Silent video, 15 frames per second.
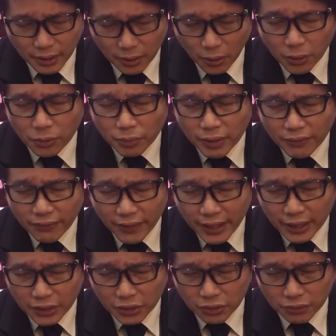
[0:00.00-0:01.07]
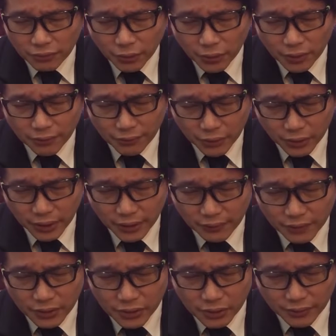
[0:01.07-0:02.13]
Lord, we thank You for the
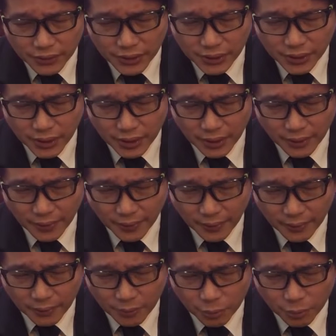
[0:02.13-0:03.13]
forgiveness of sin.